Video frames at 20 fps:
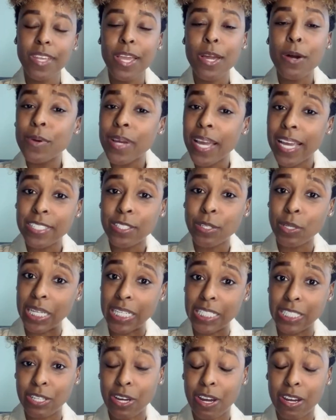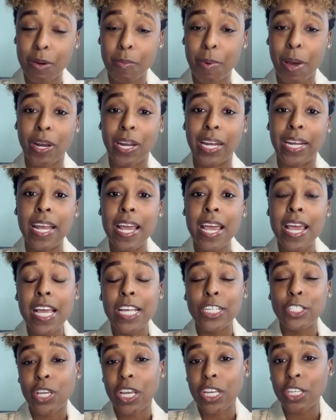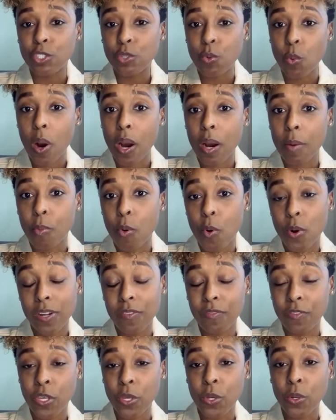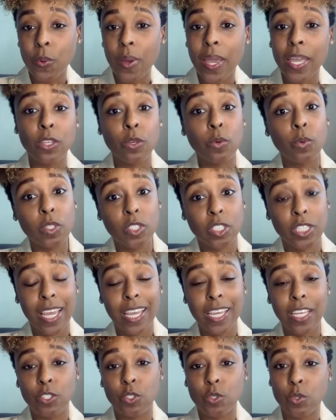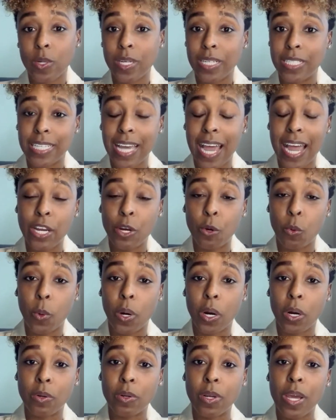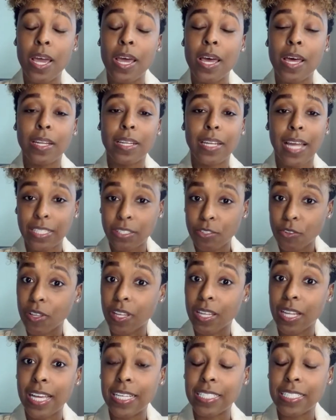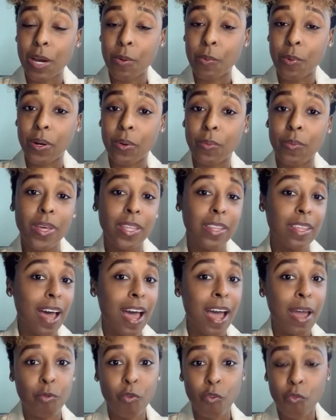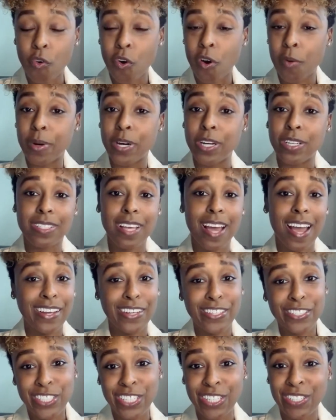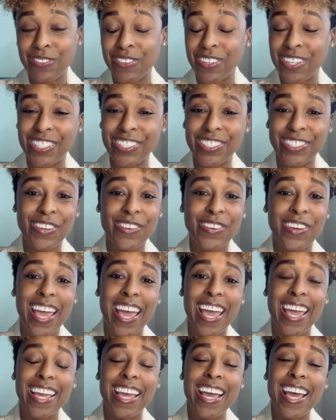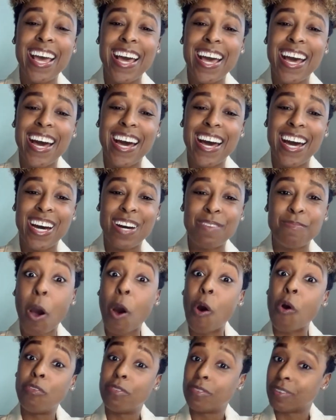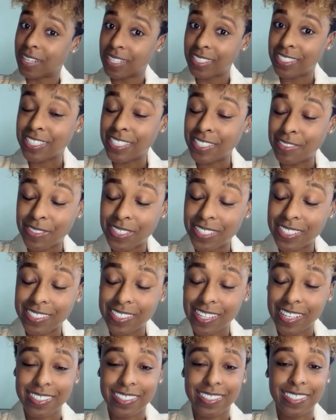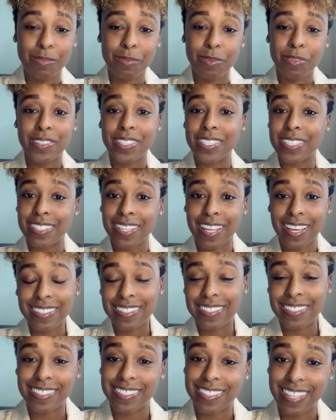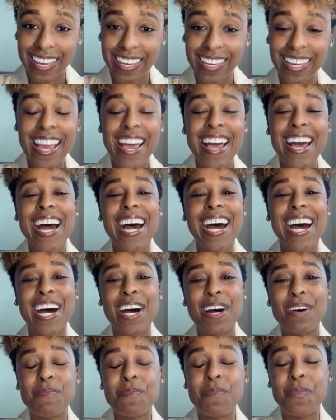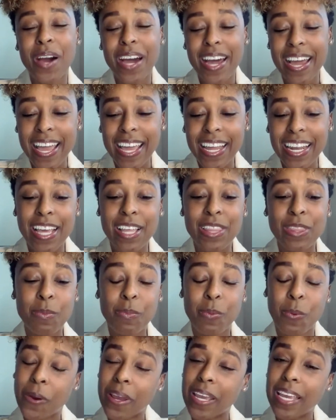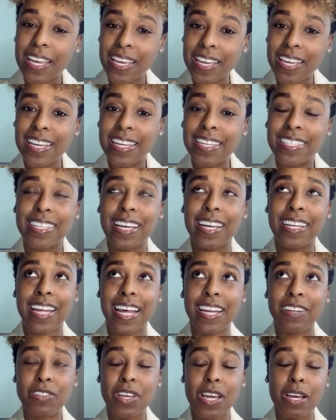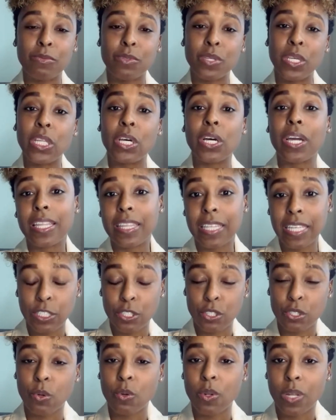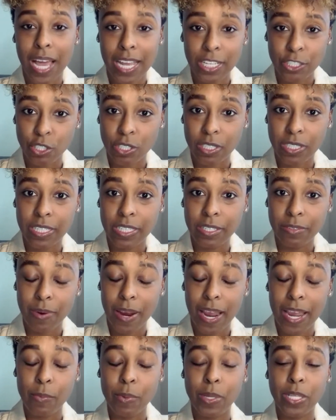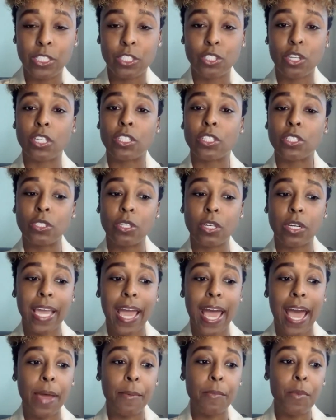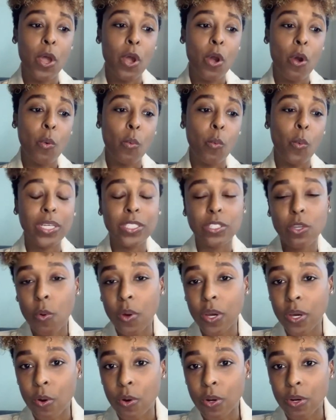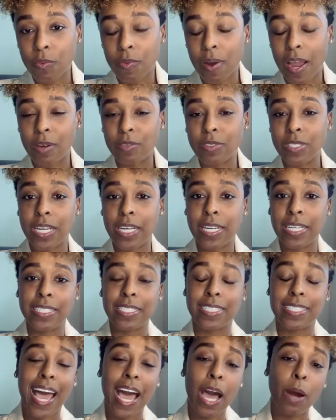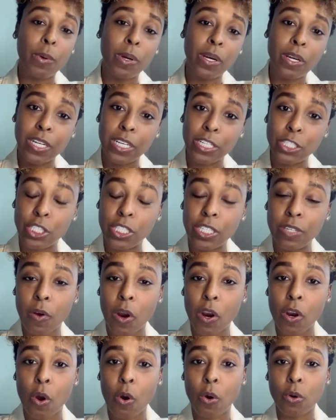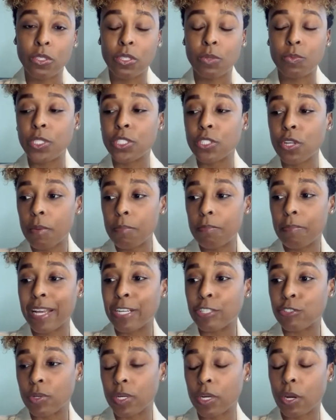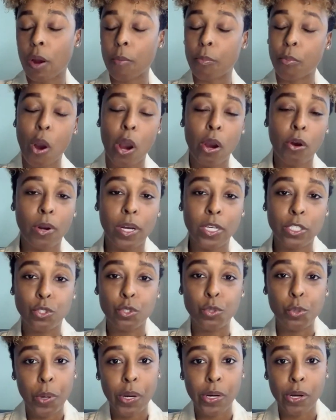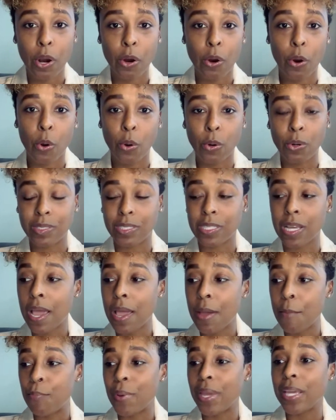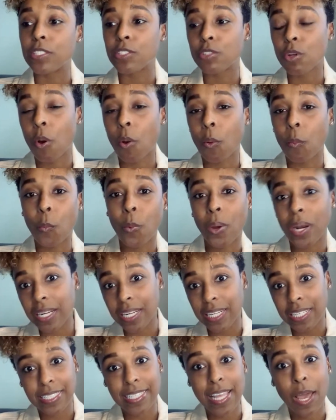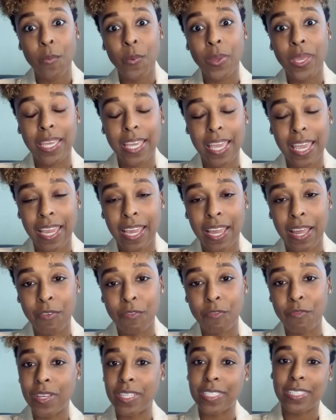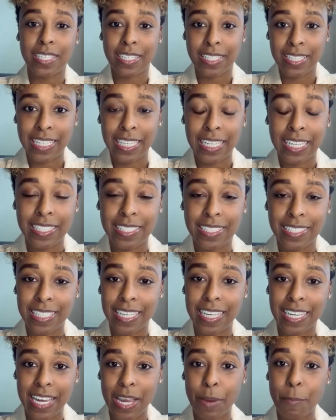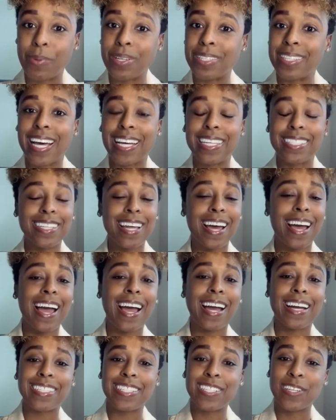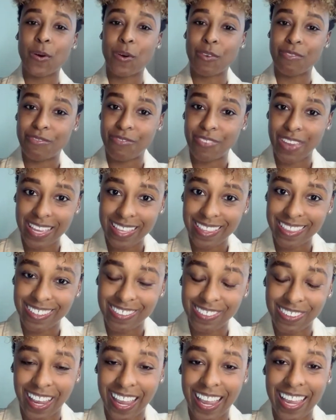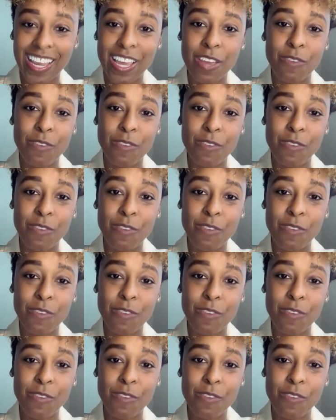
Okay, so let's talk about it. Change your point of view and you will change your entire world. Lots of the clients I work with, high performers, high achievers, okay, overachievers, as some of us like to say. But the point is, a lot of times we look at things so logically, right? We start to look at what's going on around us, how we're going to achieve our goals, and we start measuring our progress toward our goals based on what it is that we can physically see. But that's not acting on faith, okay?